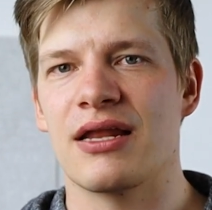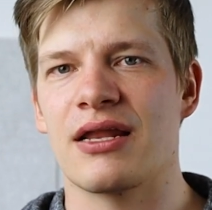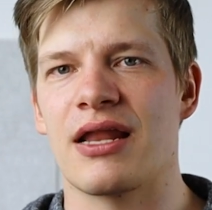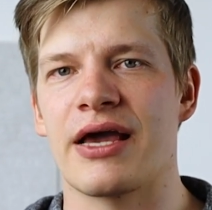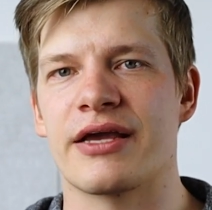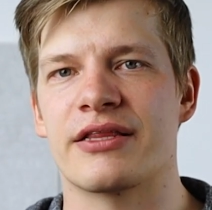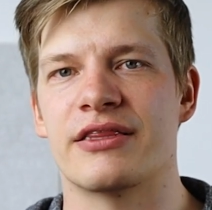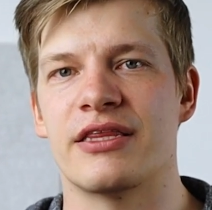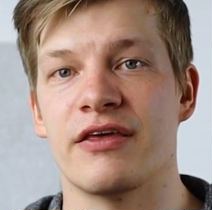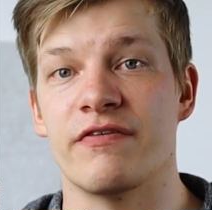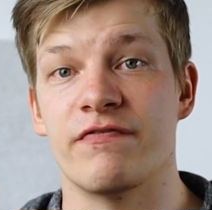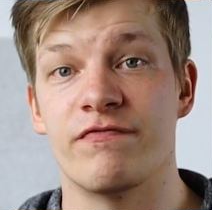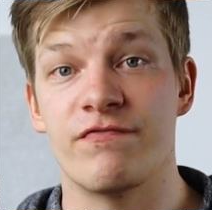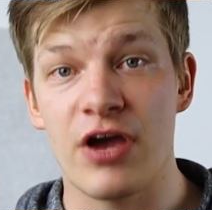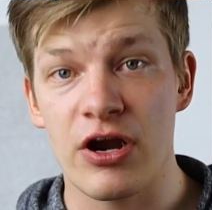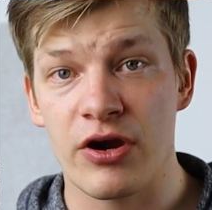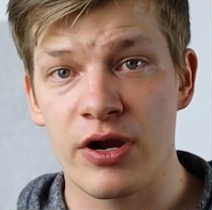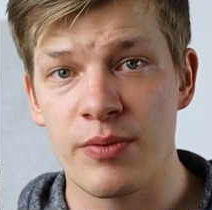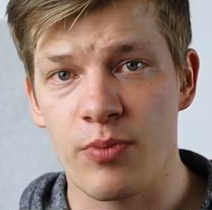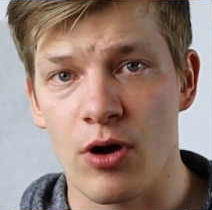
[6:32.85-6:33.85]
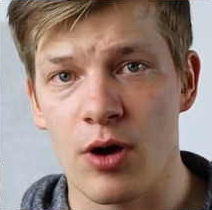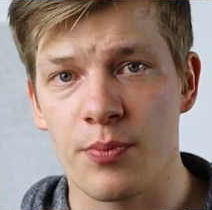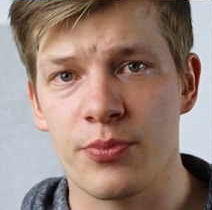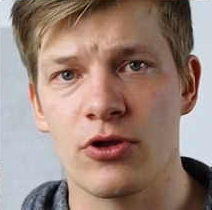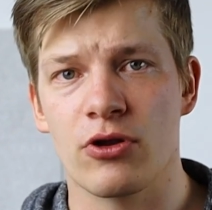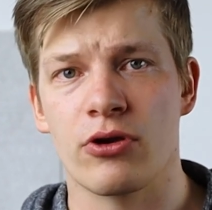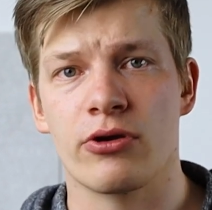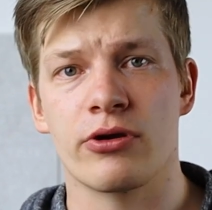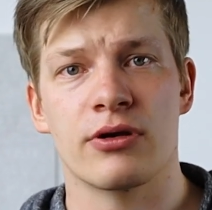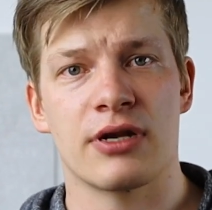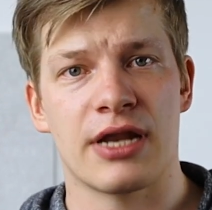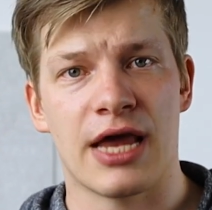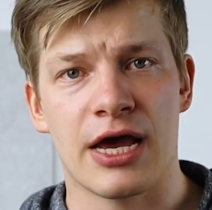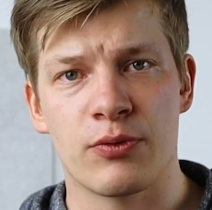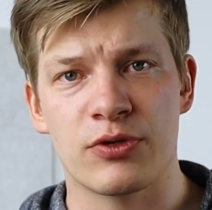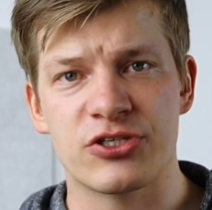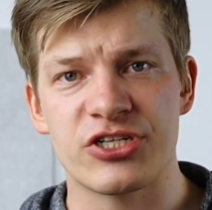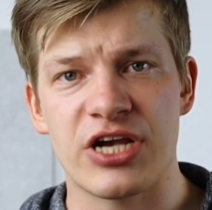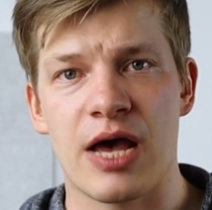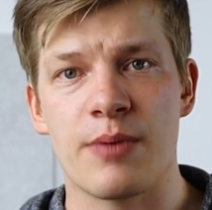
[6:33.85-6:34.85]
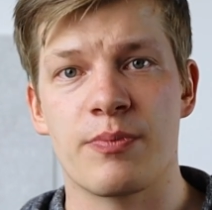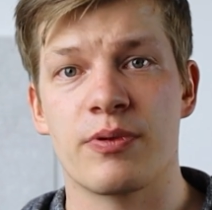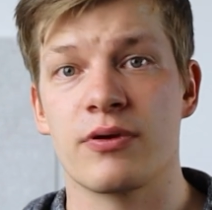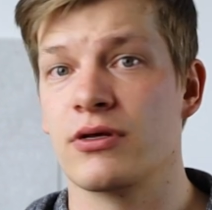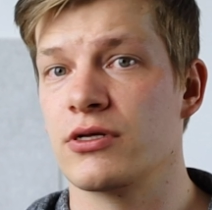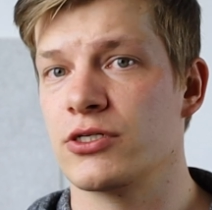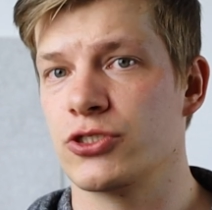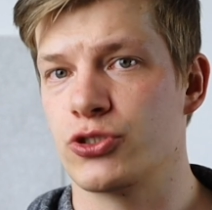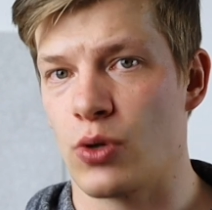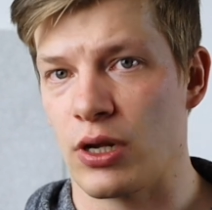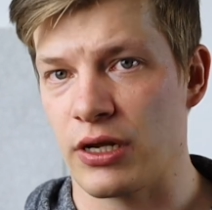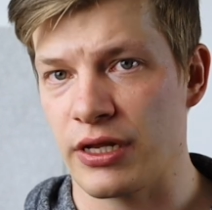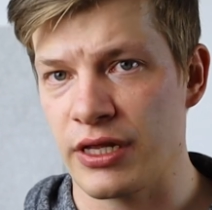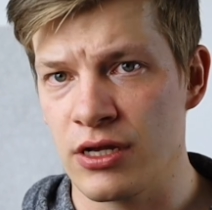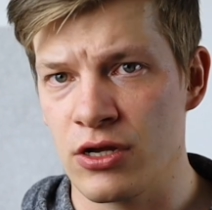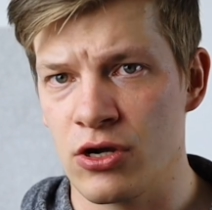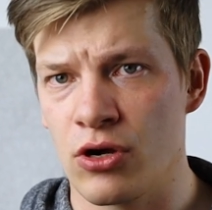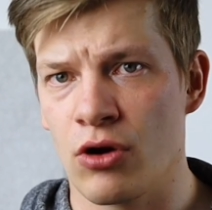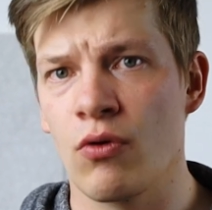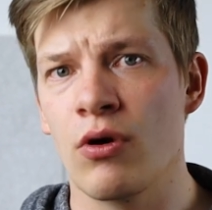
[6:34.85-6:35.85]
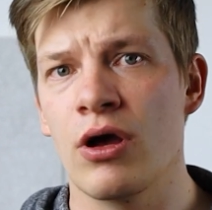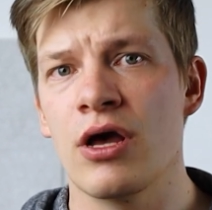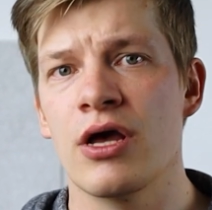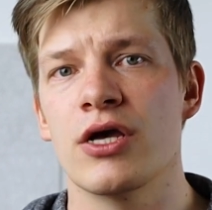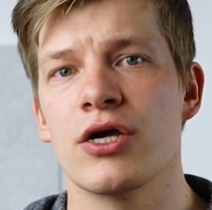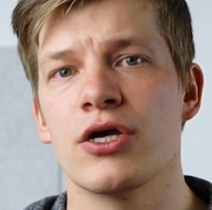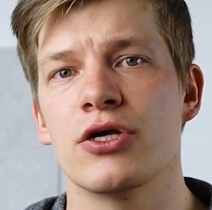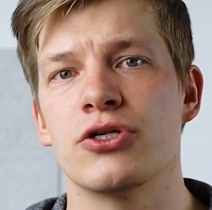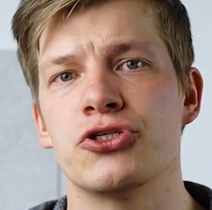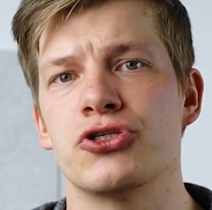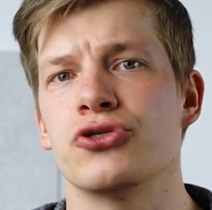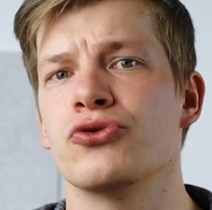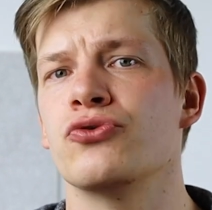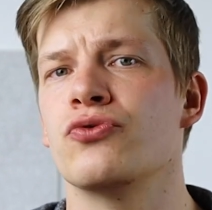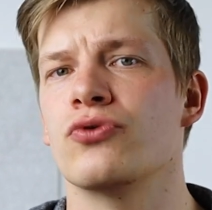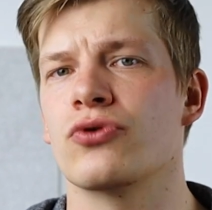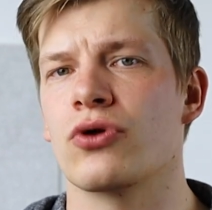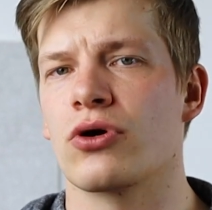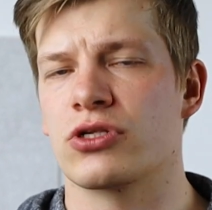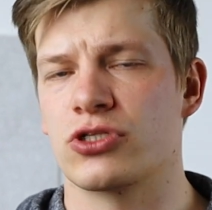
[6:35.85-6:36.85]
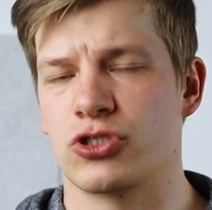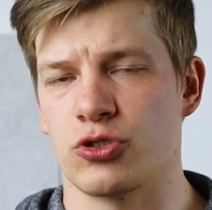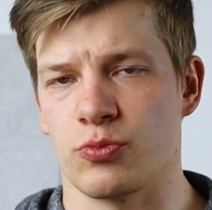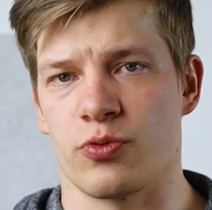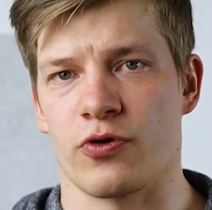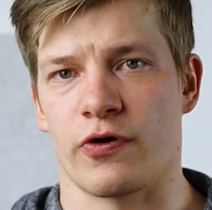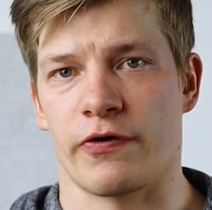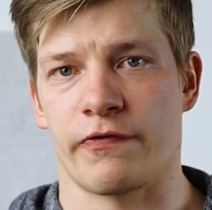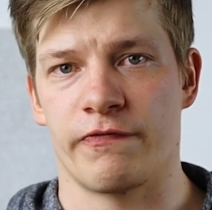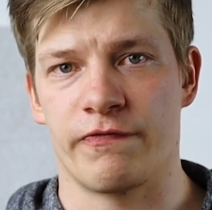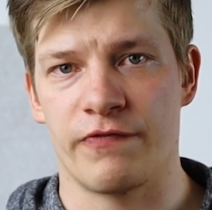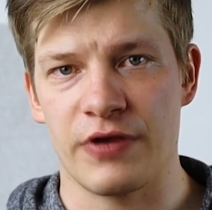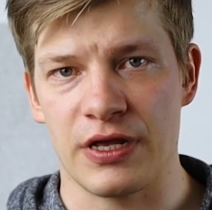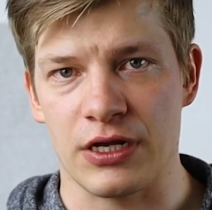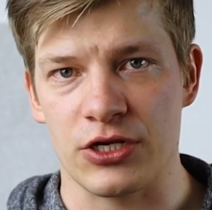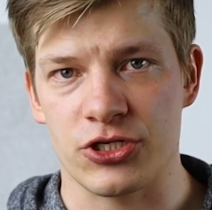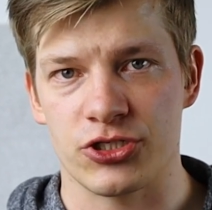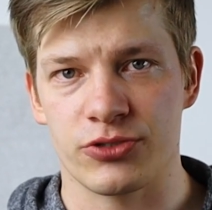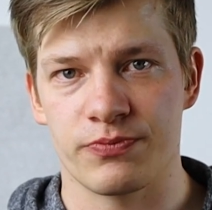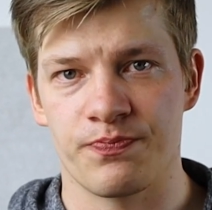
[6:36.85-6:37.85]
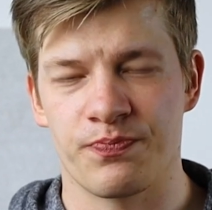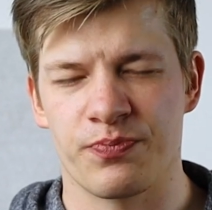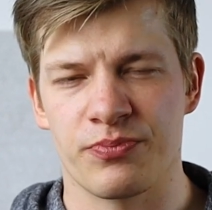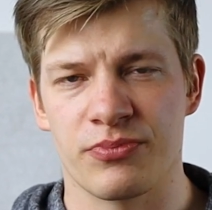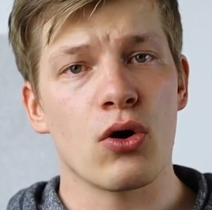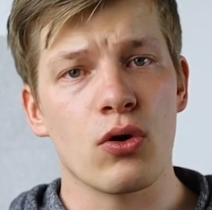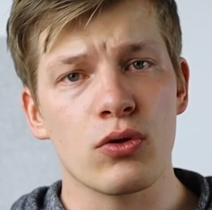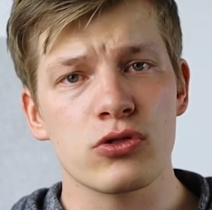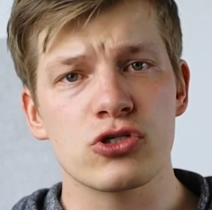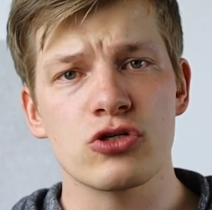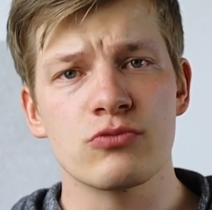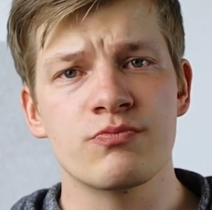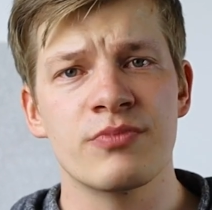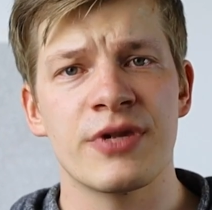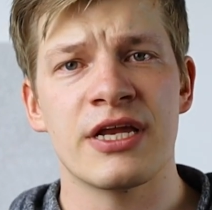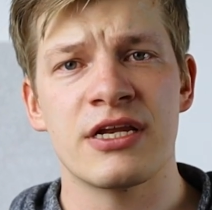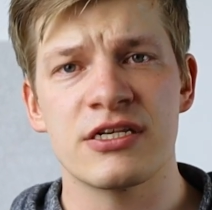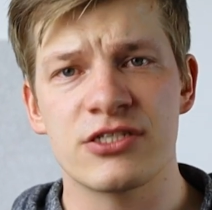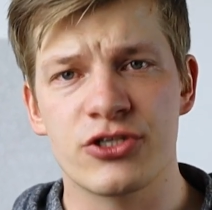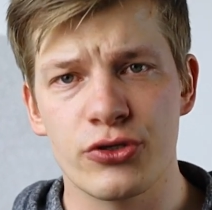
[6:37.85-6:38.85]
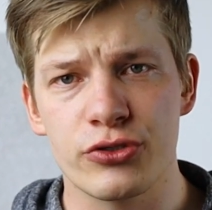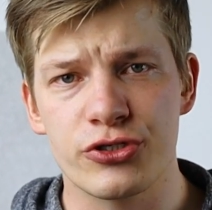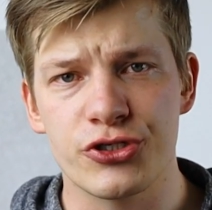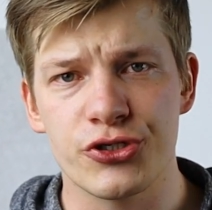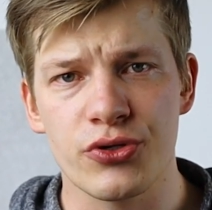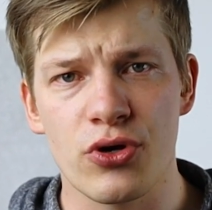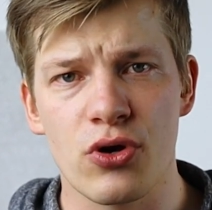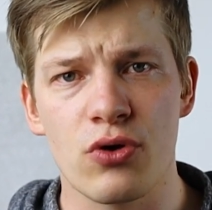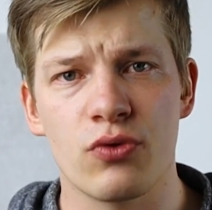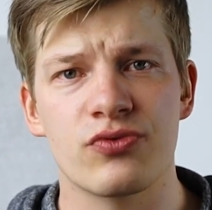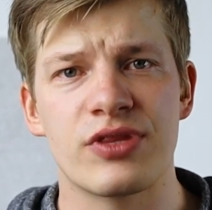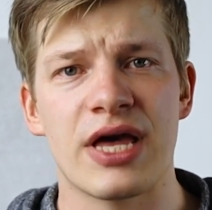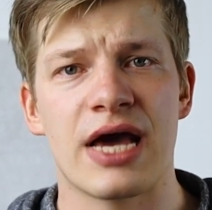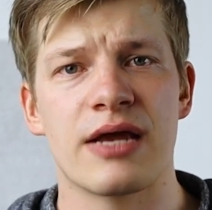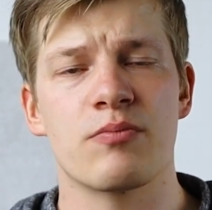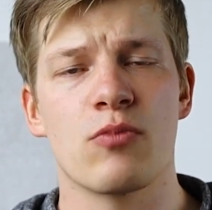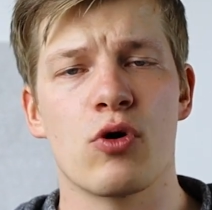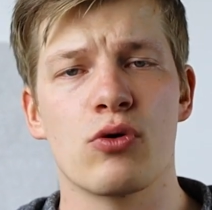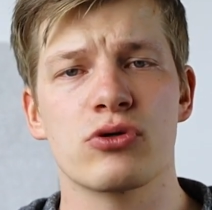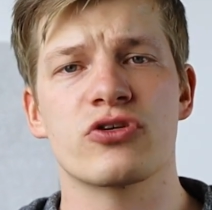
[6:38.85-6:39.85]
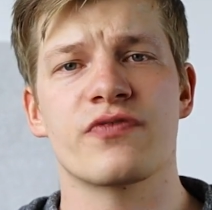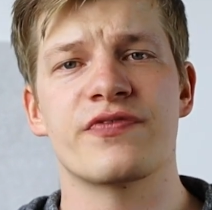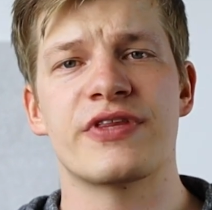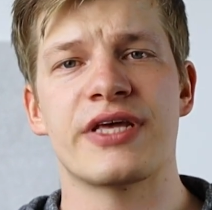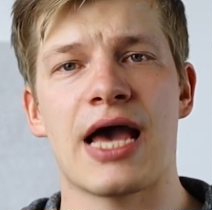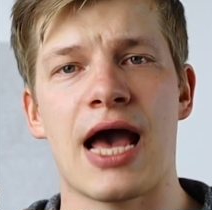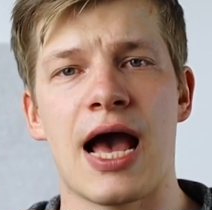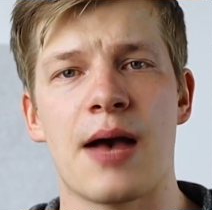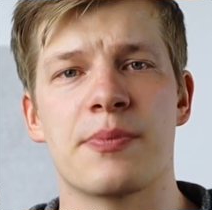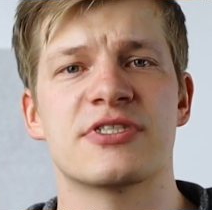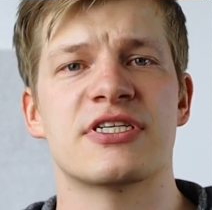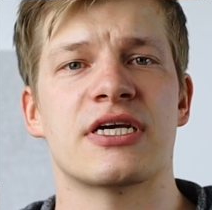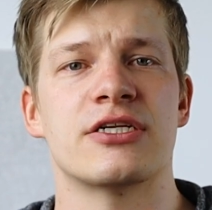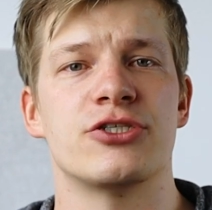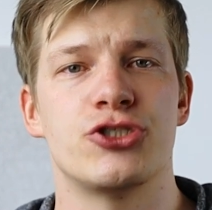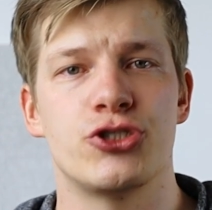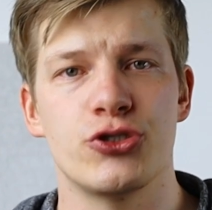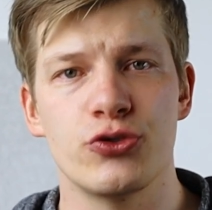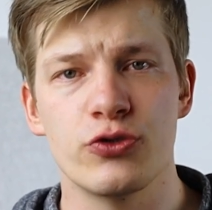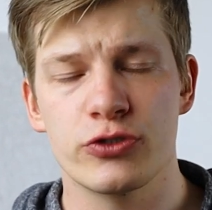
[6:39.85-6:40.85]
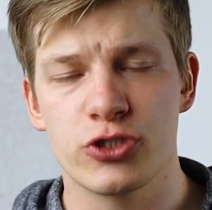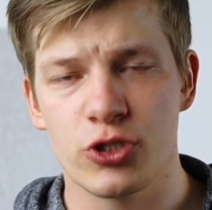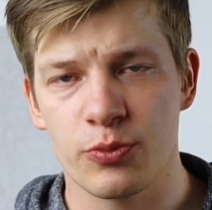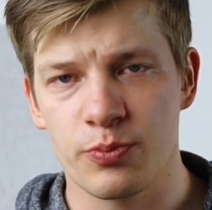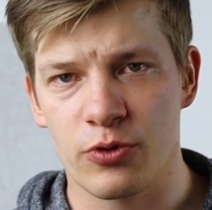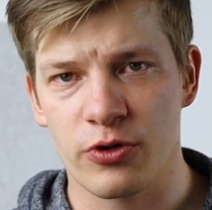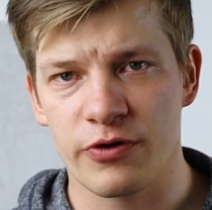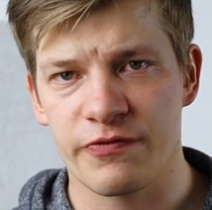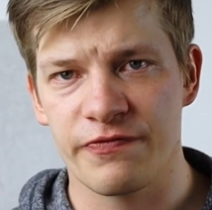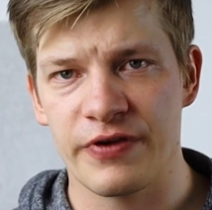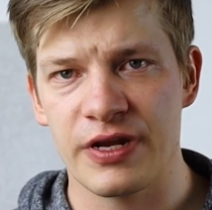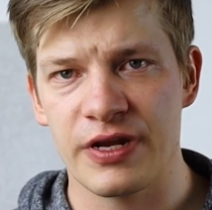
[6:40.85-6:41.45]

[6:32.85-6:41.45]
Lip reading: like the very popular language app Duolingo, do not support Finnish. Also, it is good to know that most of the apps that do support